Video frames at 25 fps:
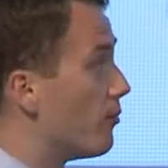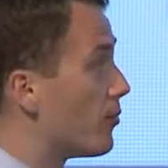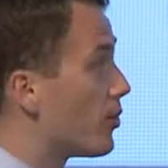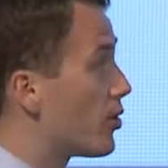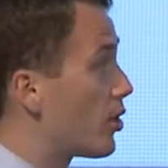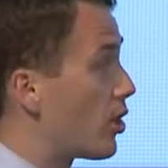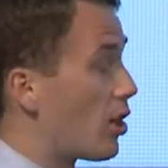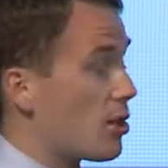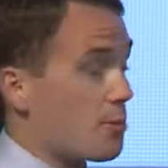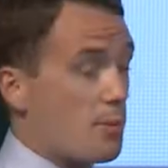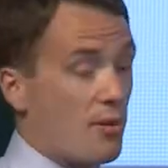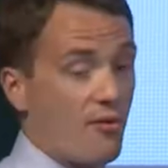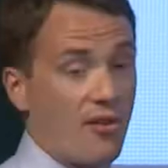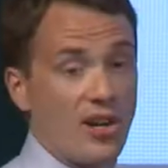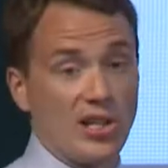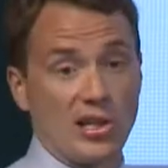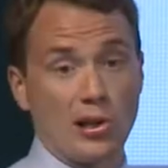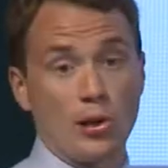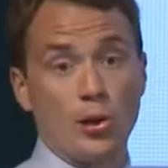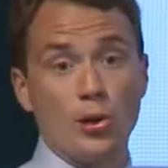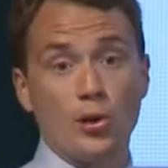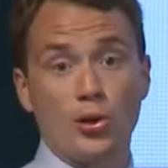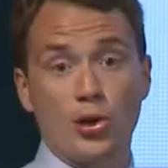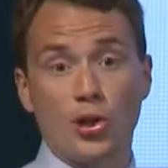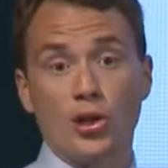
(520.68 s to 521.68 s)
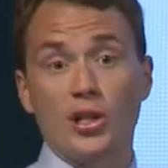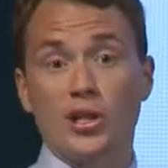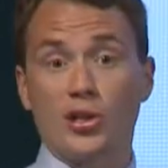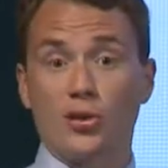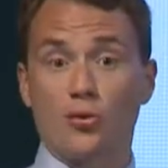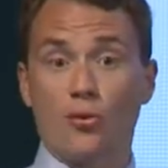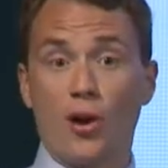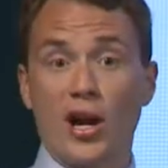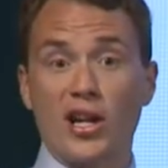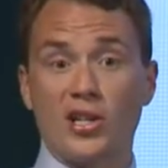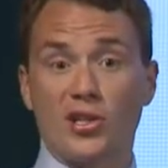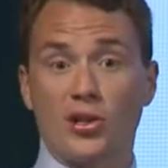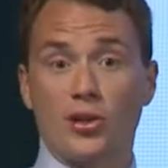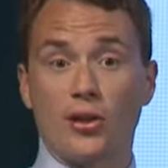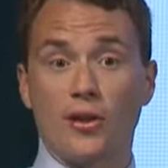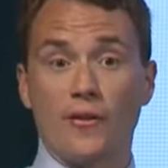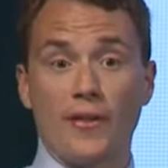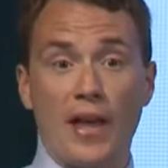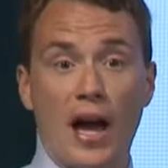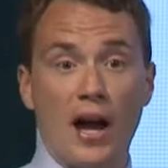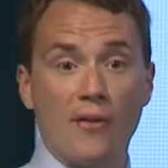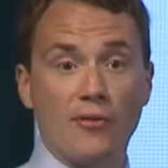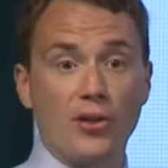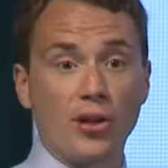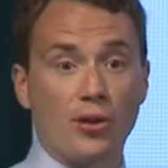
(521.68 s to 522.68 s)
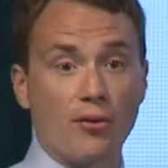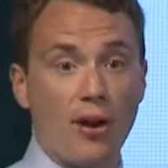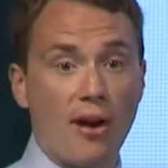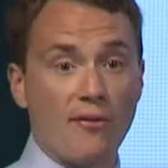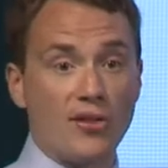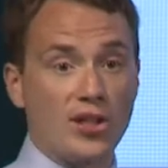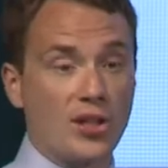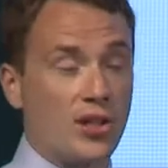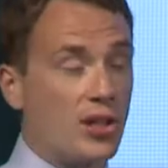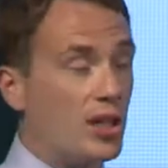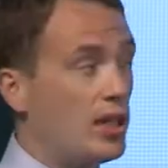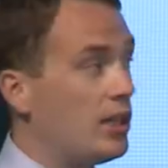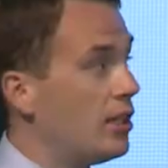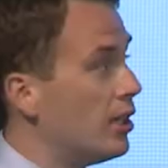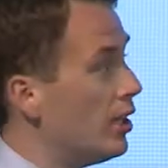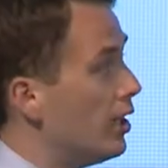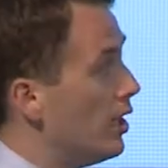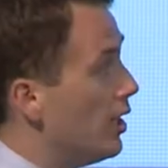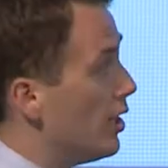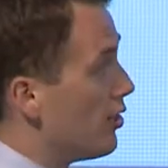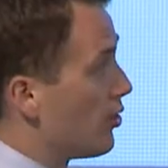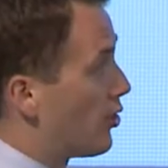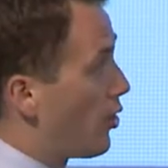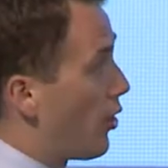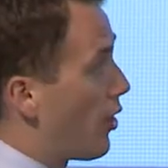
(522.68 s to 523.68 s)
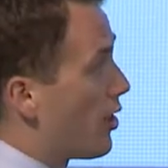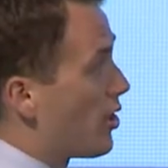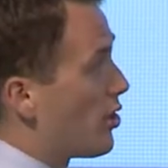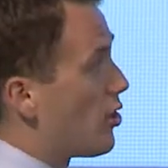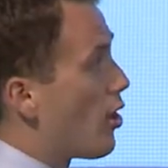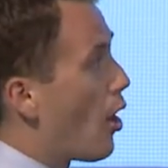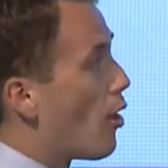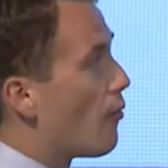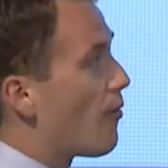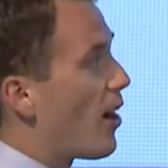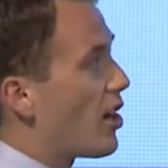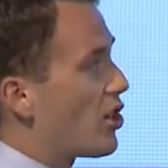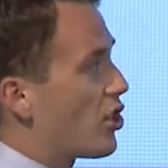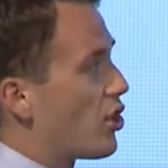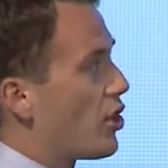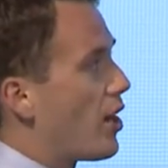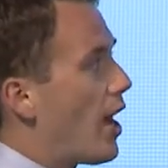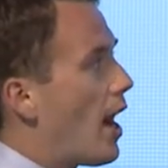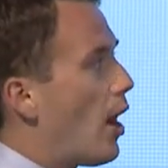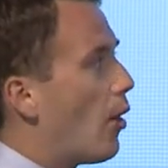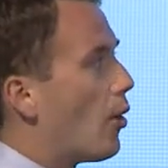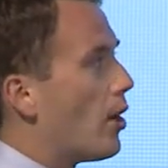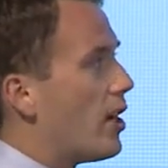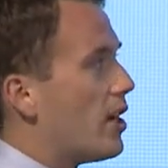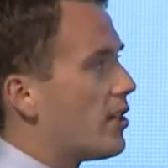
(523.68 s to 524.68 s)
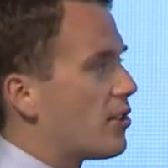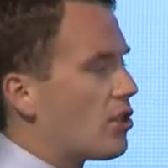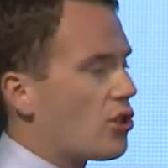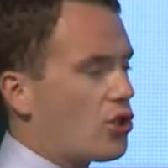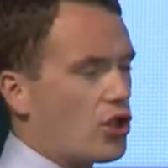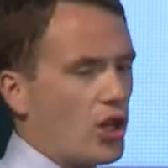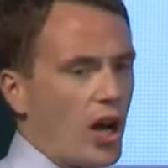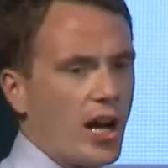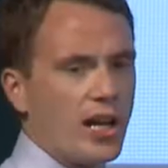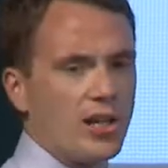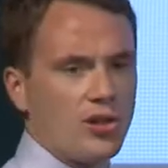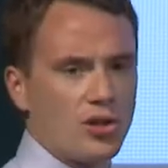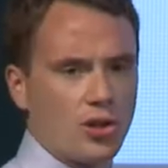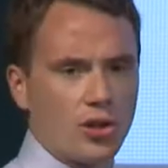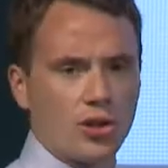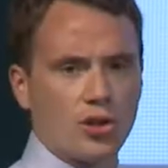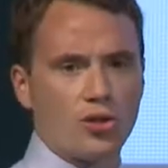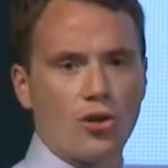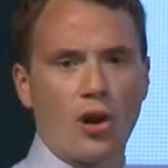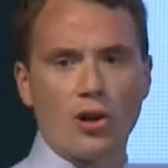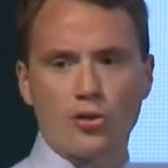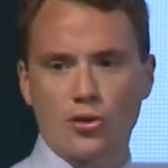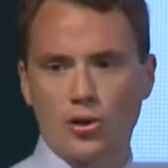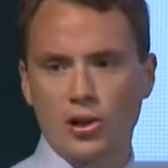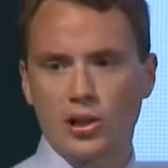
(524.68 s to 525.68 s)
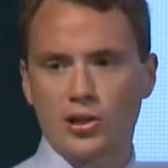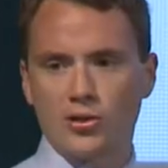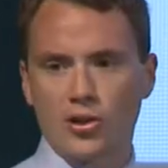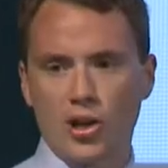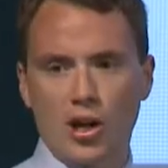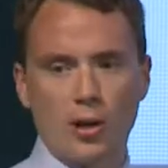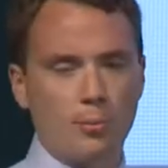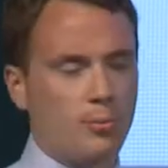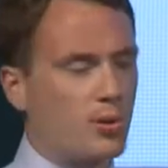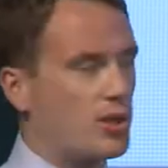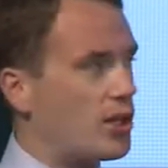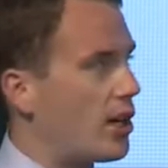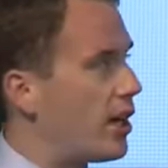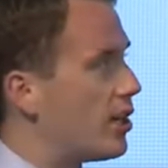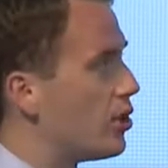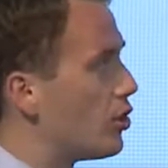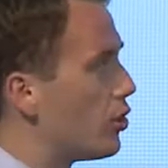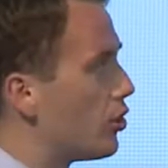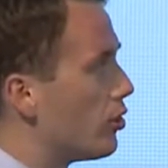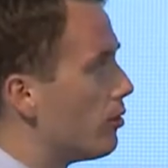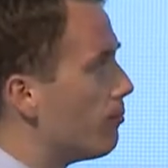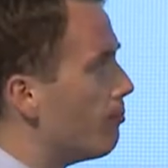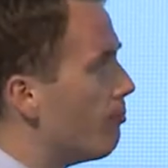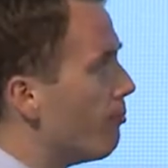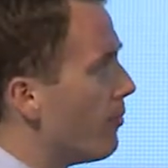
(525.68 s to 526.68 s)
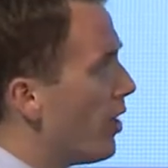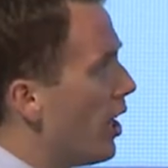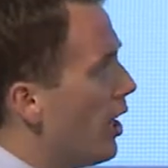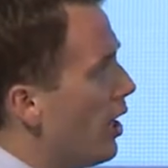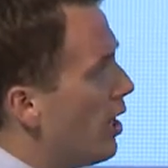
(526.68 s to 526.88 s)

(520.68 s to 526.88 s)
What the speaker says: seismic resolution is greater than that of the gravity, so there's no rationale here to change the structural interpretation.